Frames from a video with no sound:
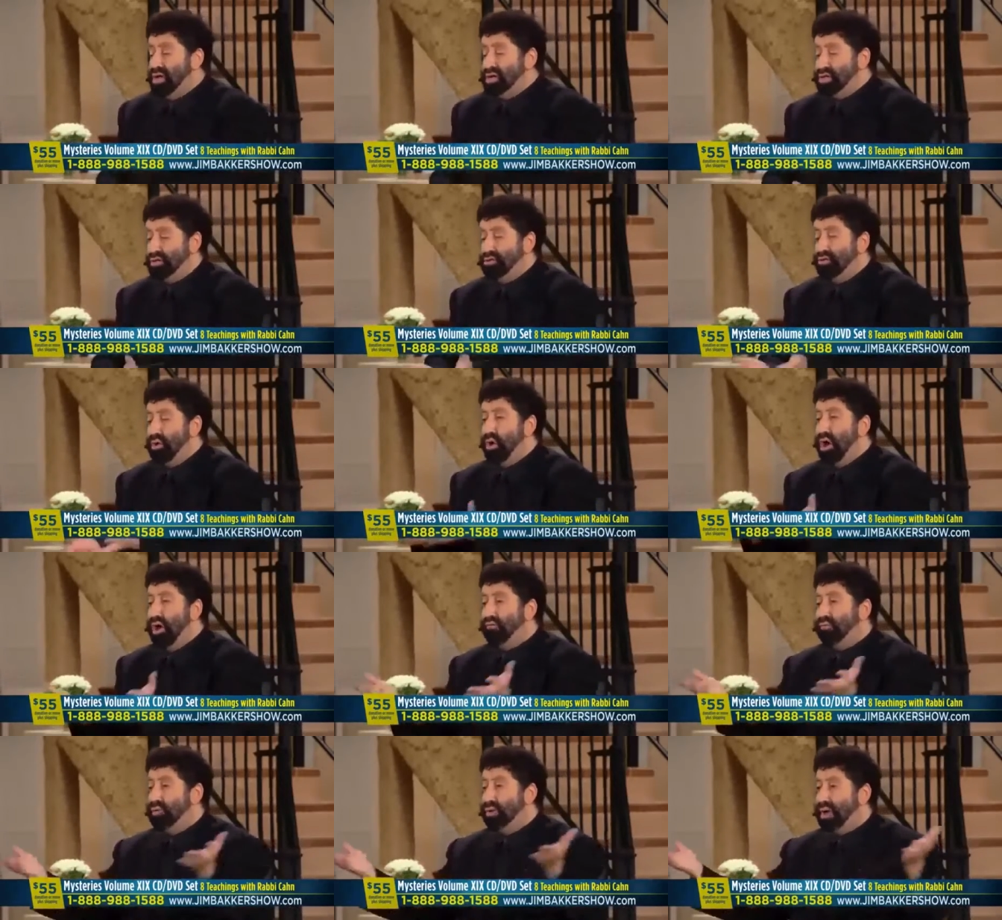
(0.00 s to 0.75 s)
to
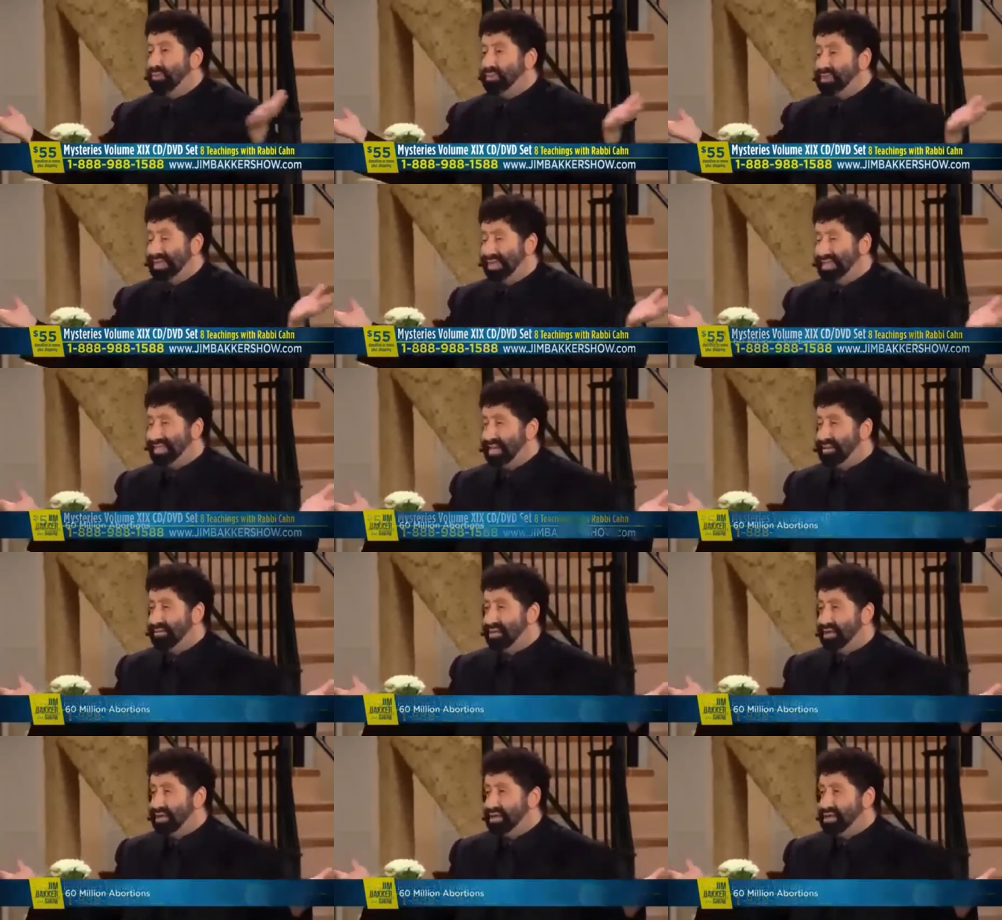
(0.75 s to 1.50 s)
offering up
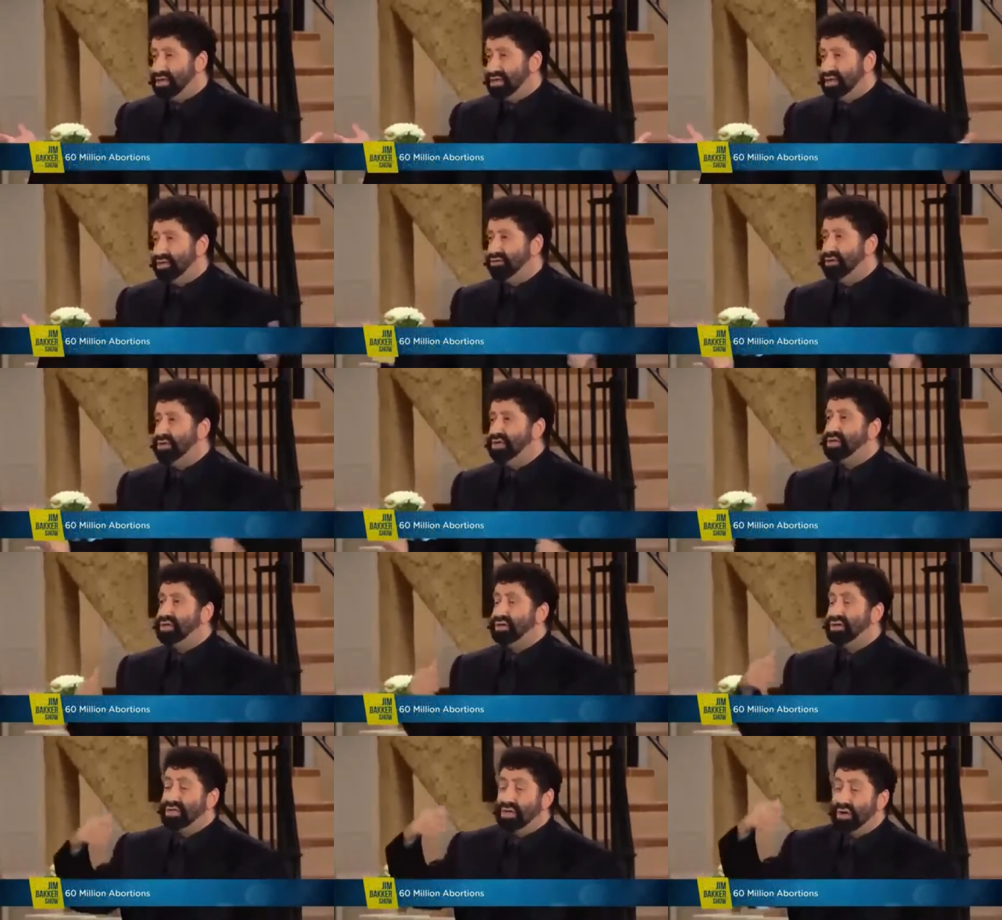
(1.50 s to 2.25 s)
60 million children,
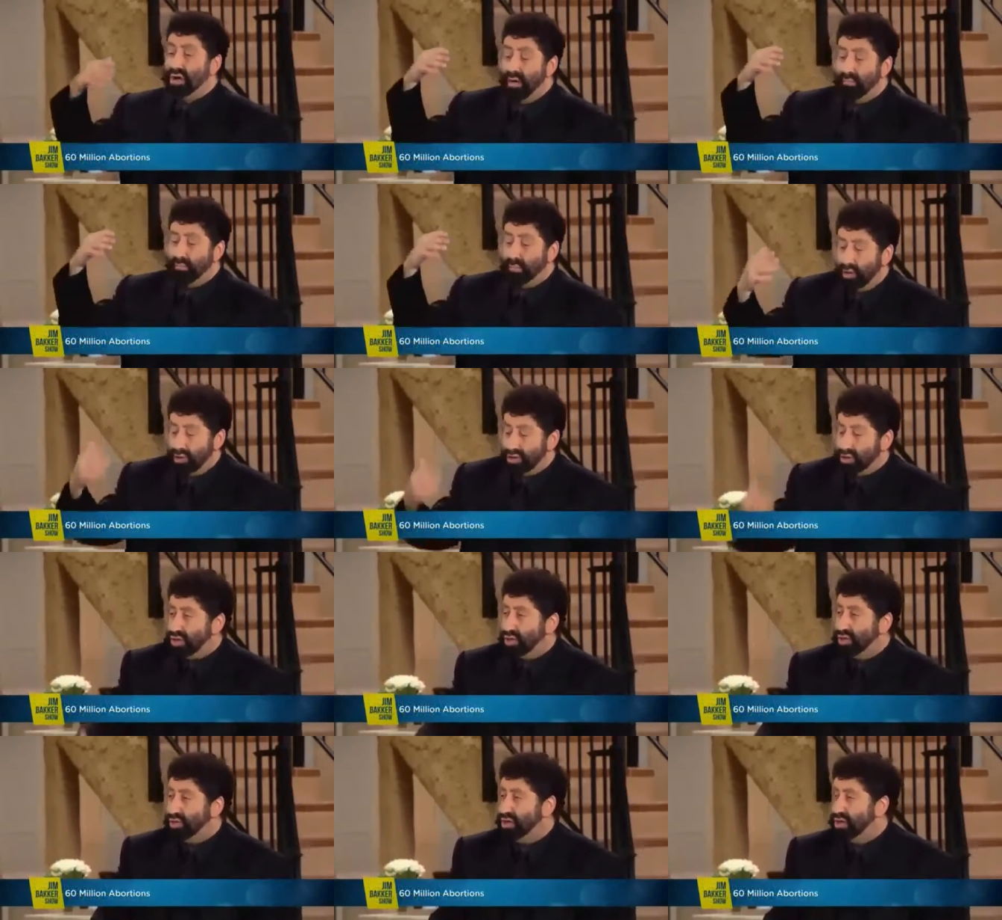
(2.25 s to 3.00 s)
turn to
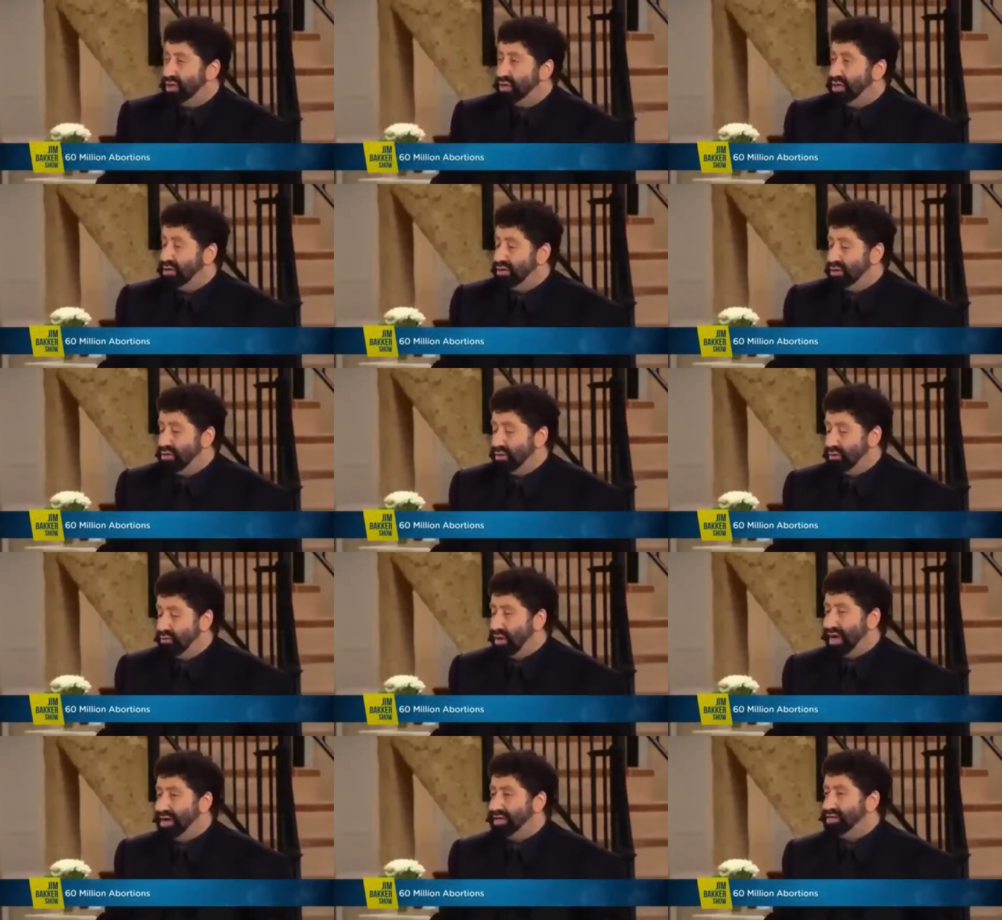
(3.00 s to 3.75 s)
persecuting
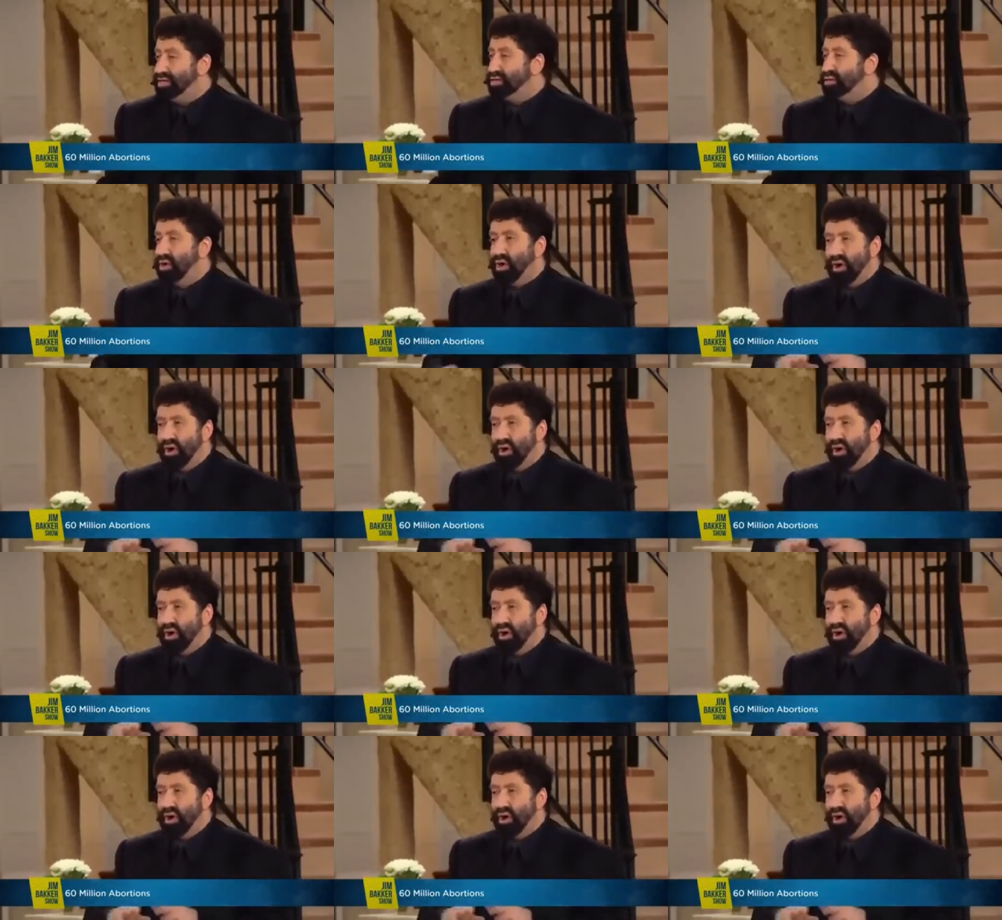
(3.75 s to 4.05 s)
the righteous.